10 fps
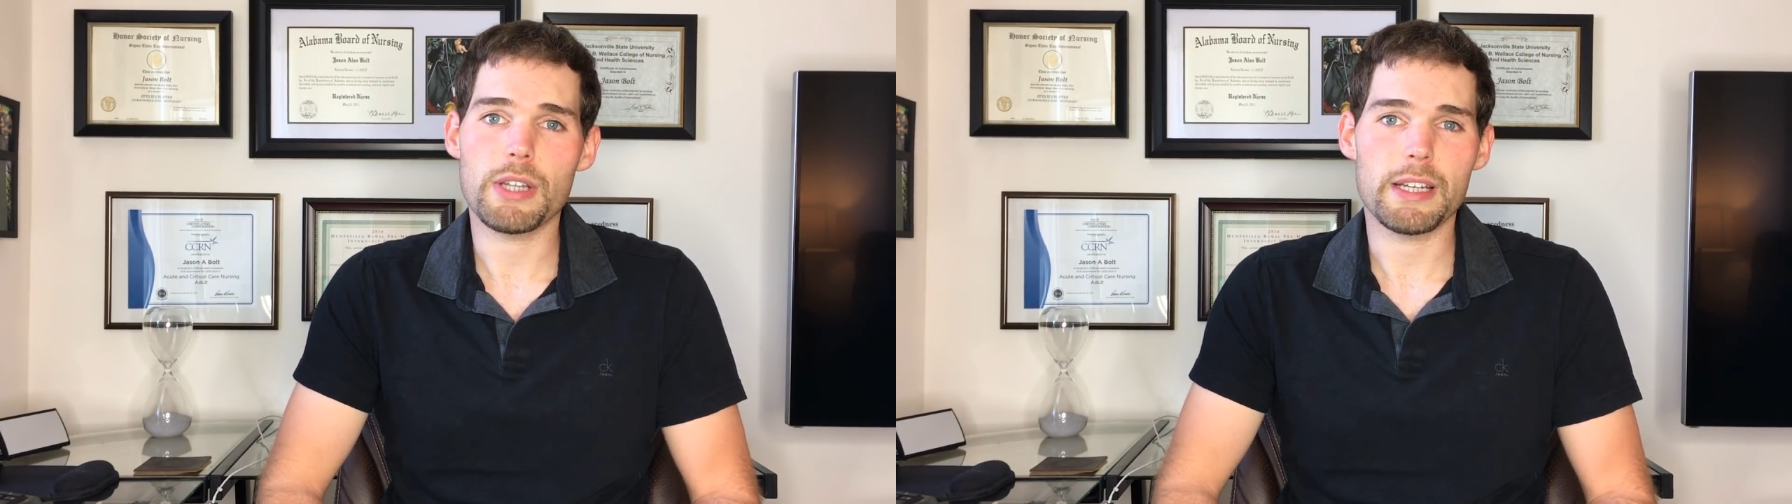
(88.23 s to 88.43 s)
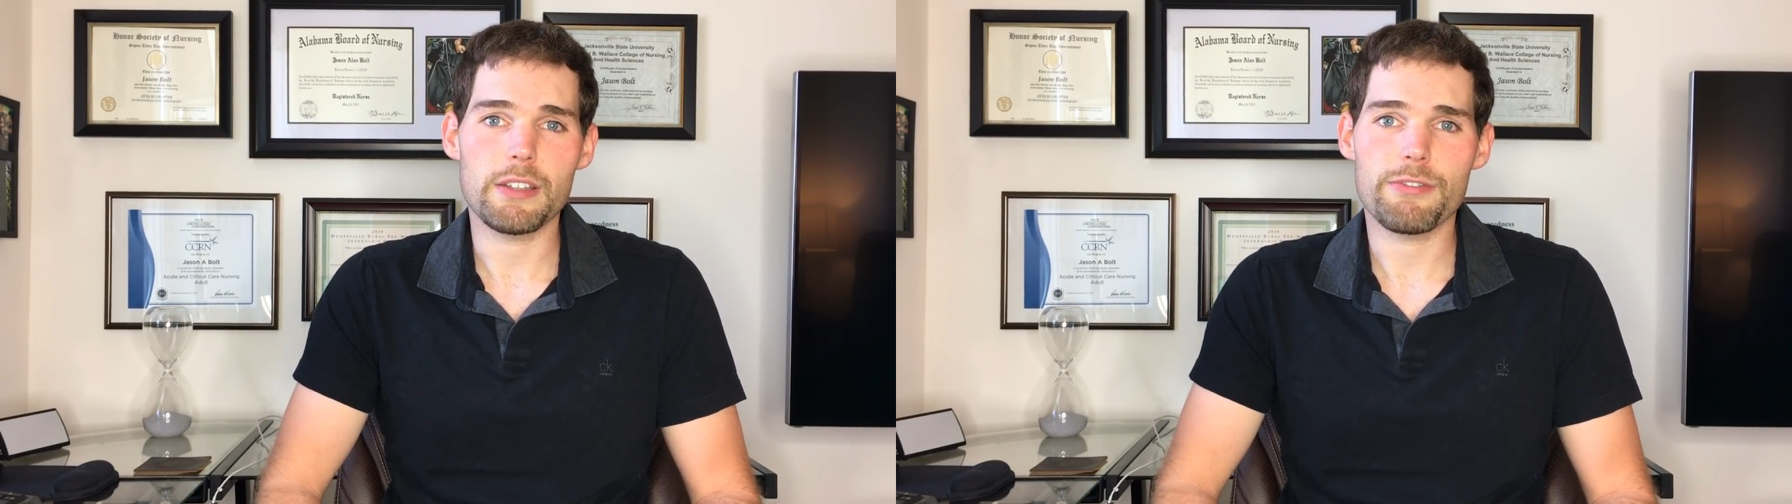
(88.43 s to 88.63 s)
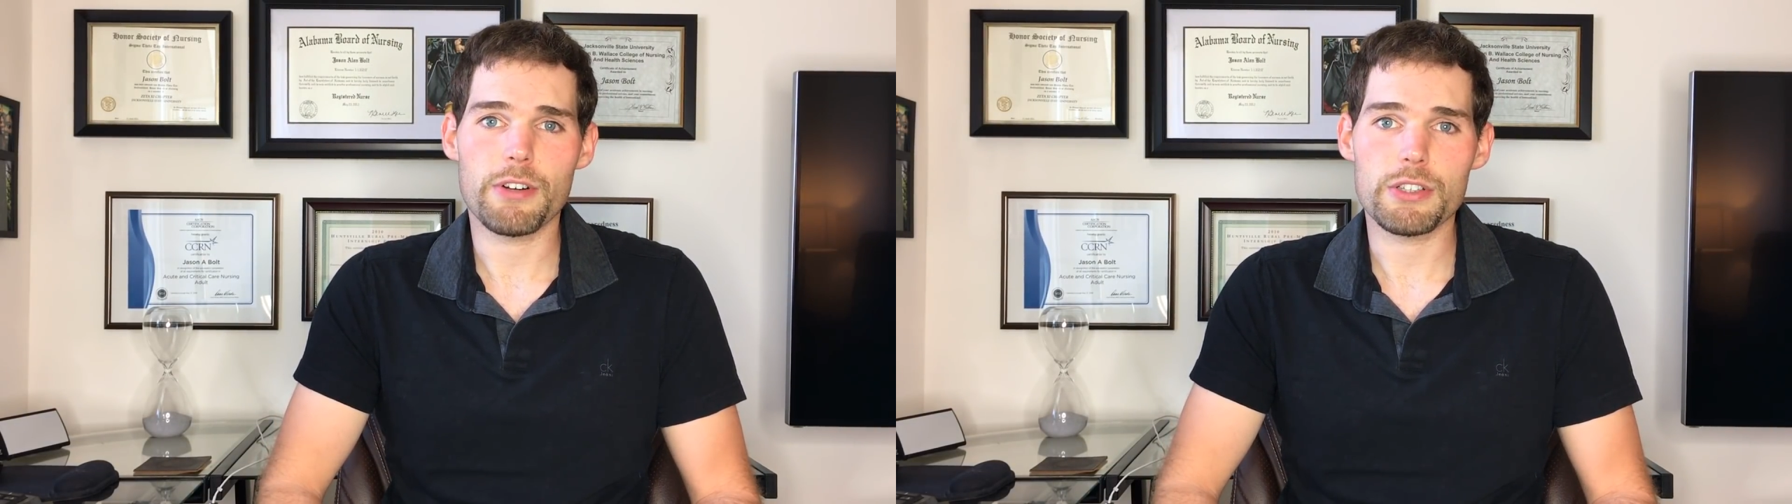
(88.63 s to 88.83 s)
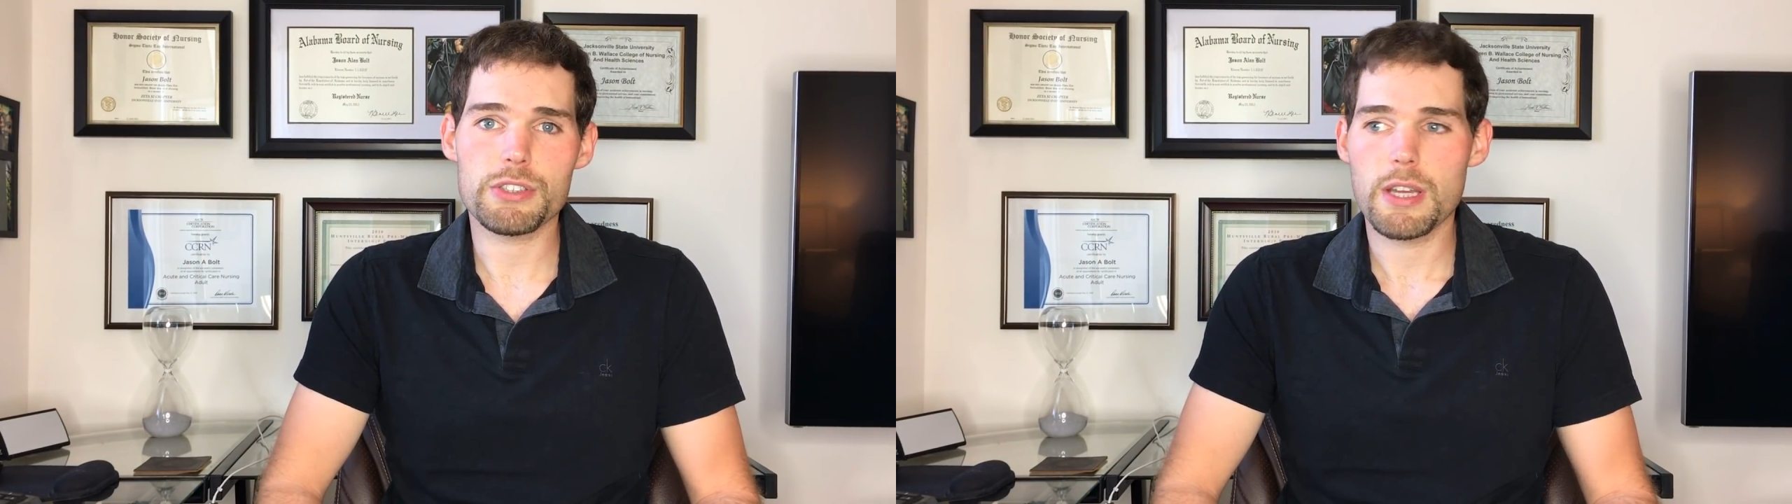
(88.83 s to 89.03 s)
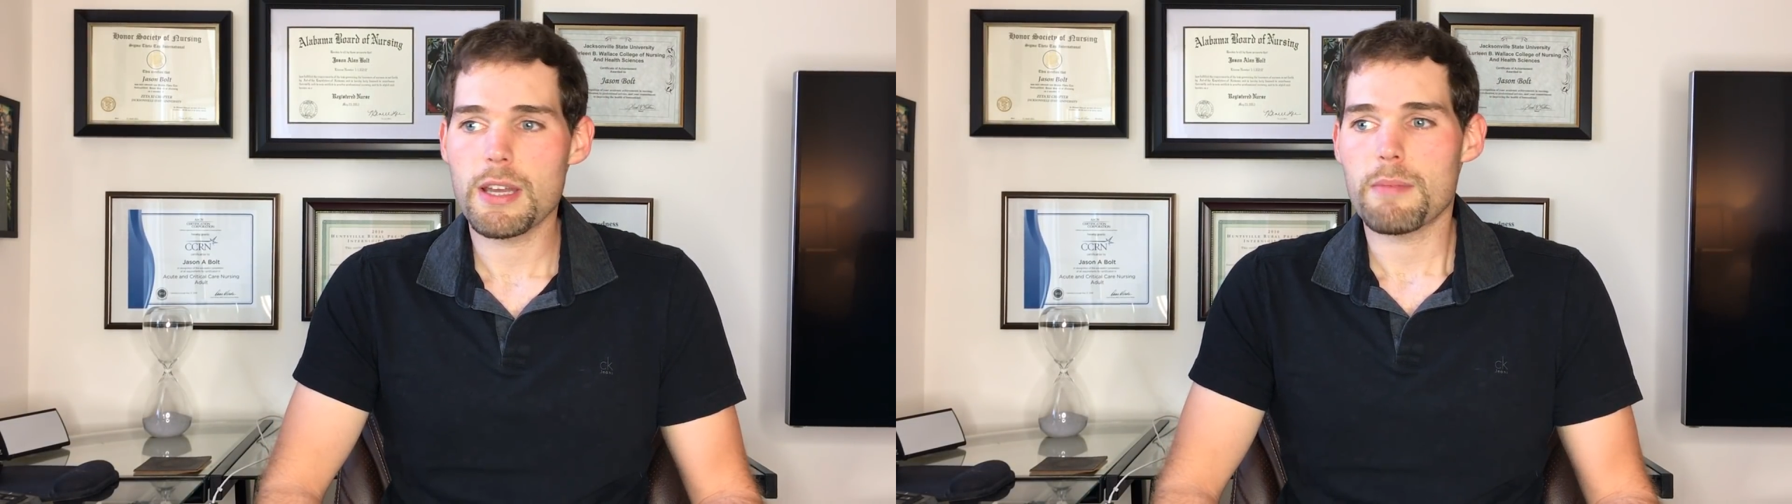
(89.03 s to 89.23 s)
Like in the first
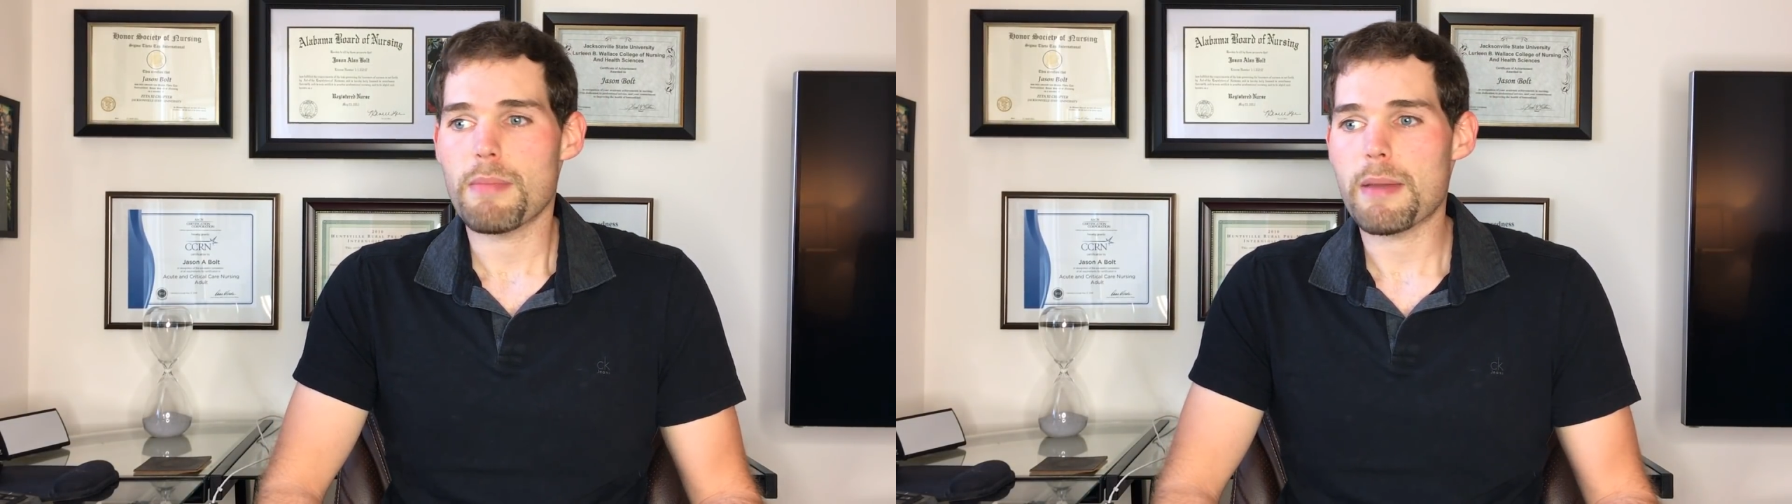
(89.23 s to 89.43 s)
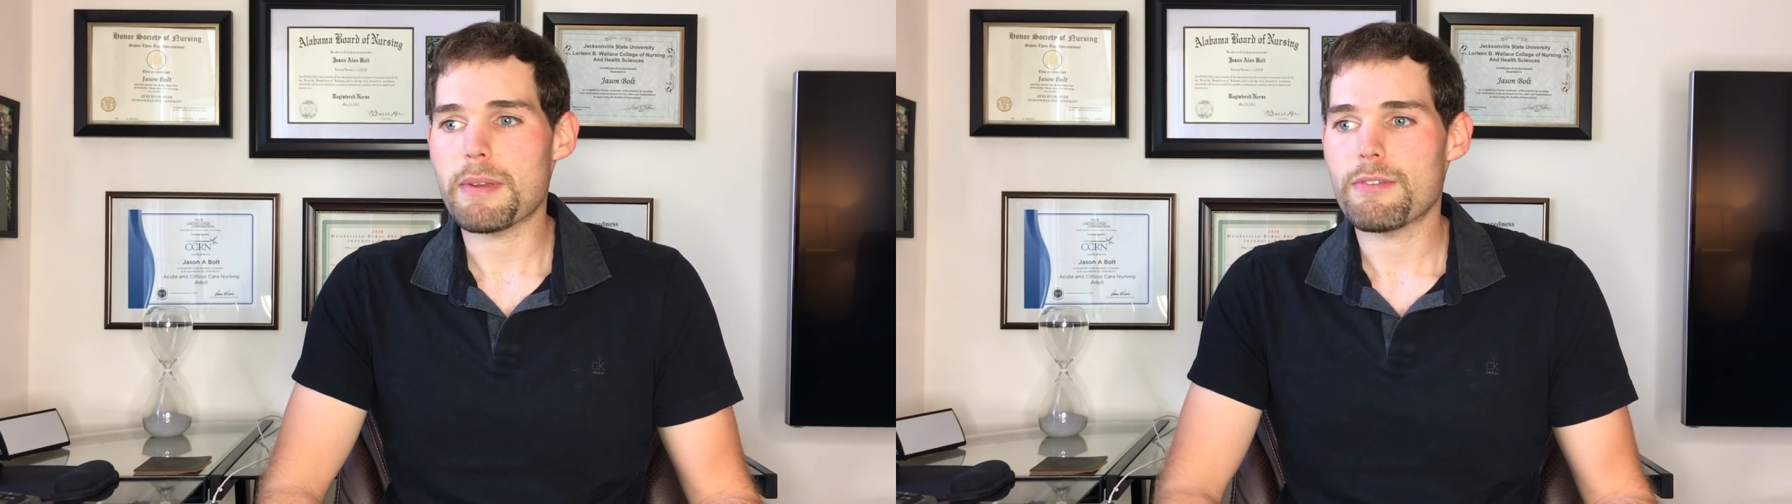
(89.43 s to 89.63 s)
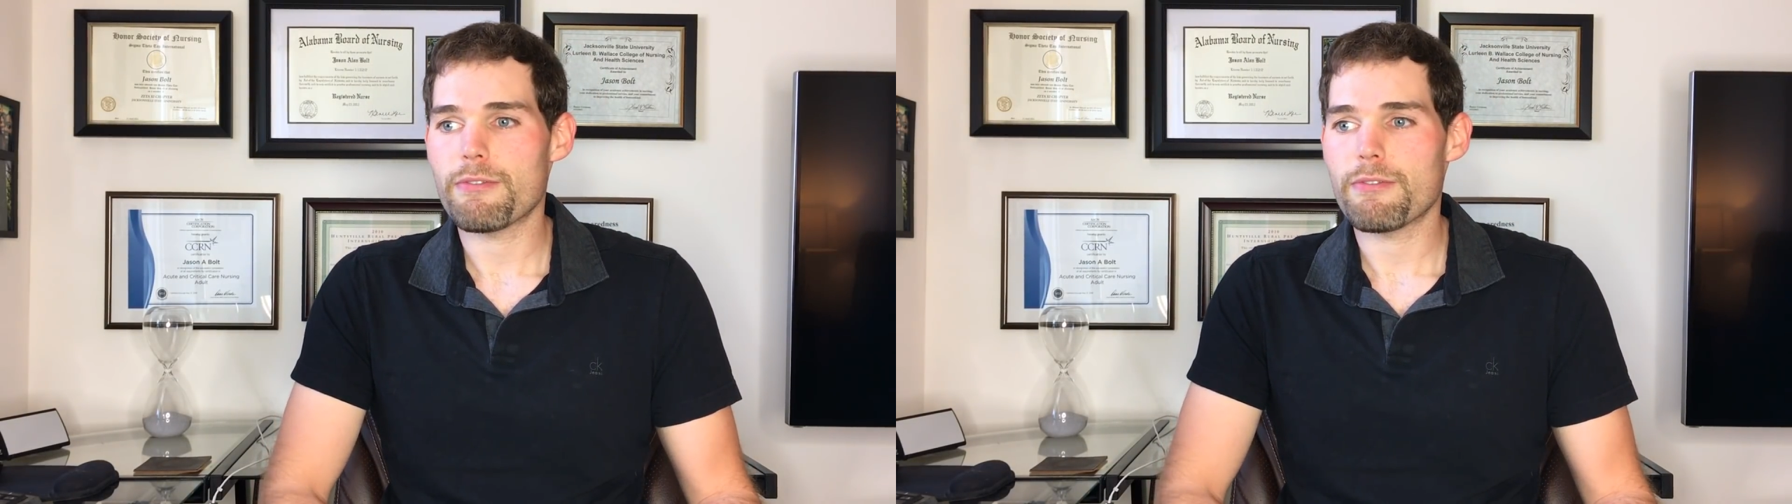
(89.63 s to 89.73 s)
maybe